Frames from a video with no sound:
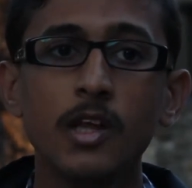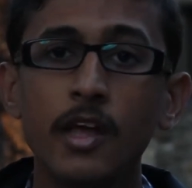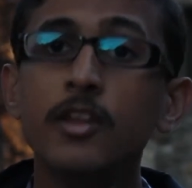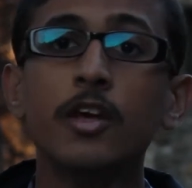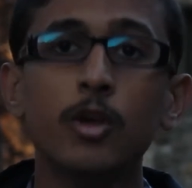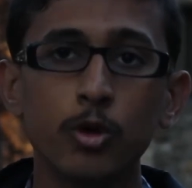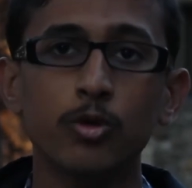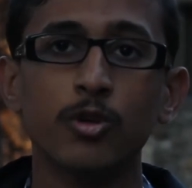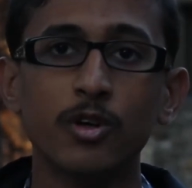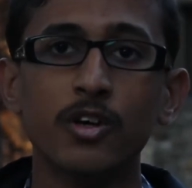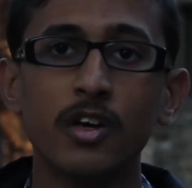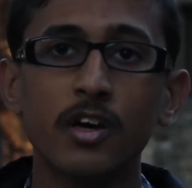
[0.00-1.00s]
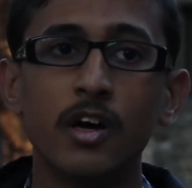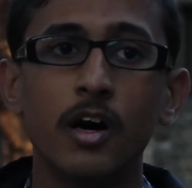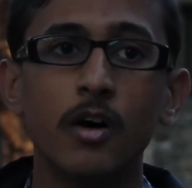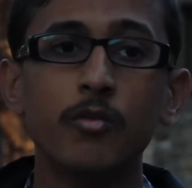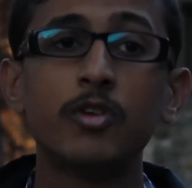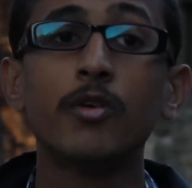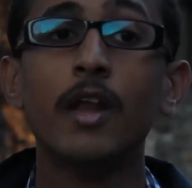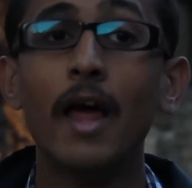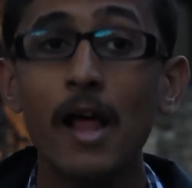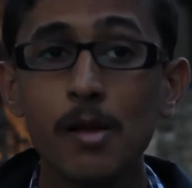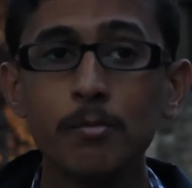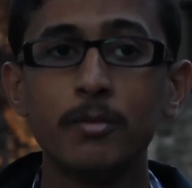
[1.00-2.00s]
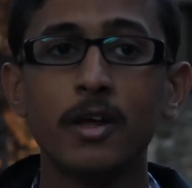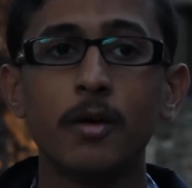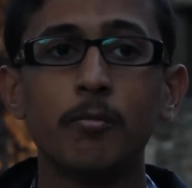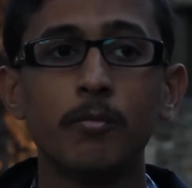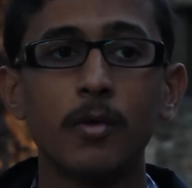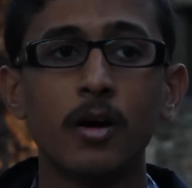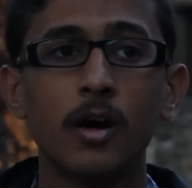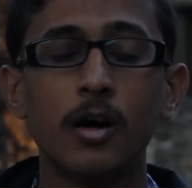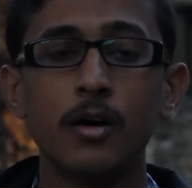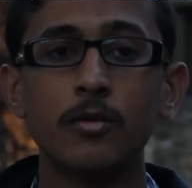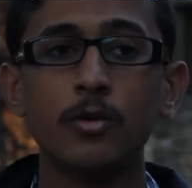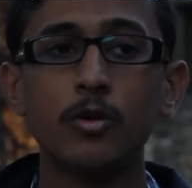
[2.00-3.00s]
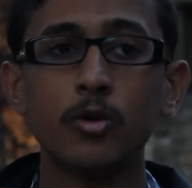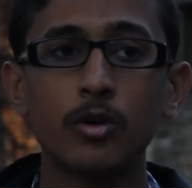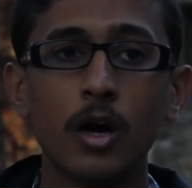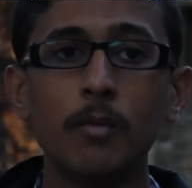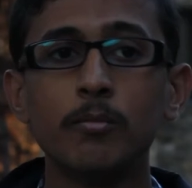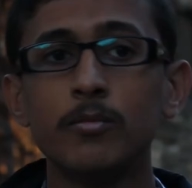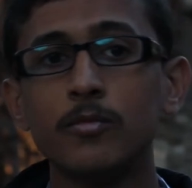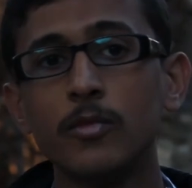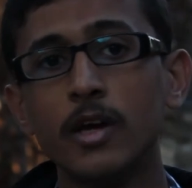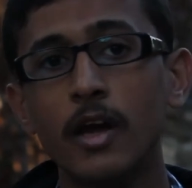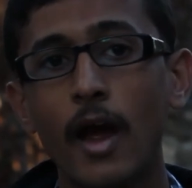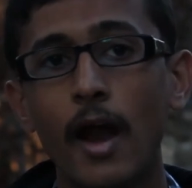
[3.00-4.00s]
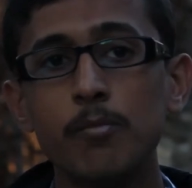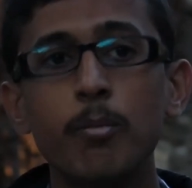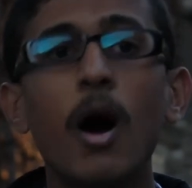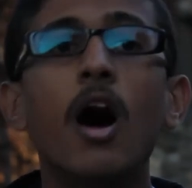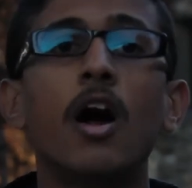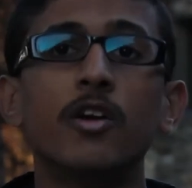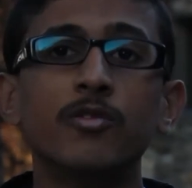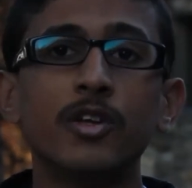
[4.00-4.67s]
in the youth, which will help them to come at par